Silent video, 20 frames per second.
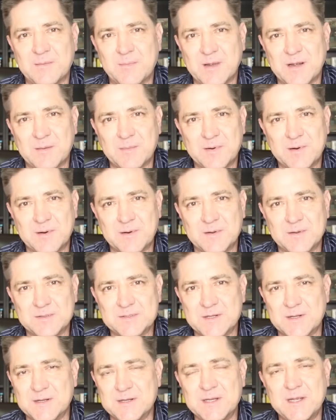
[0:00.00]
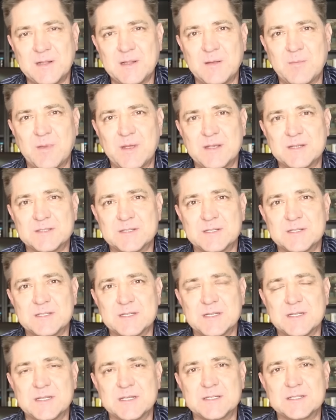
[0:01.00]
about pearls on a daily
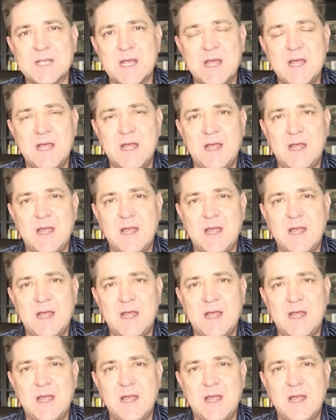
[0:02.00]
basis is,